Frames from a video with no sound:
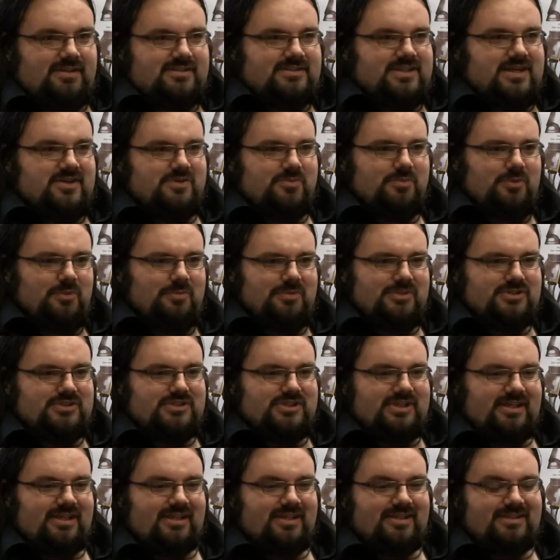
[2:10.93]
terrible
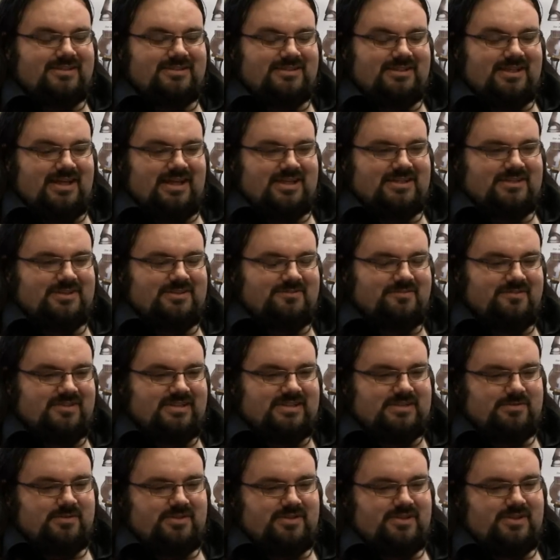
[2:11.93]
bloodshed I could
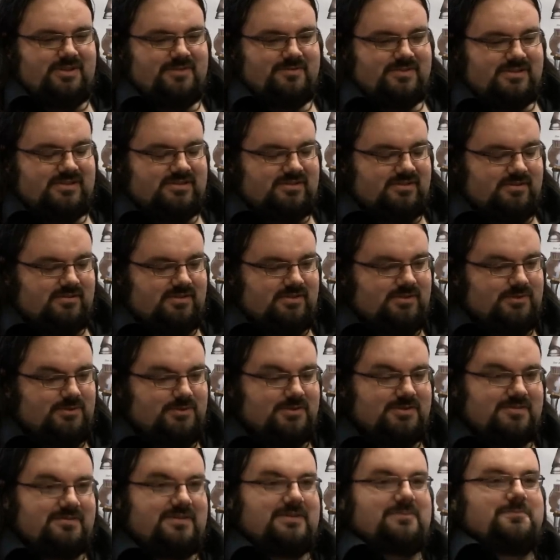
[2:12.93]
inflict upon the universe during the
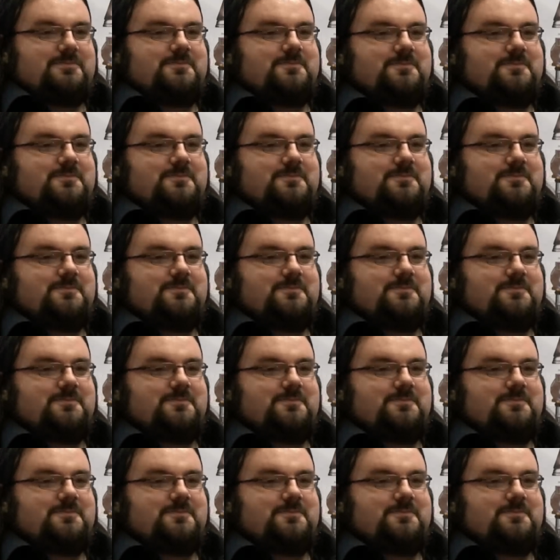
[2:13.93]
course of it.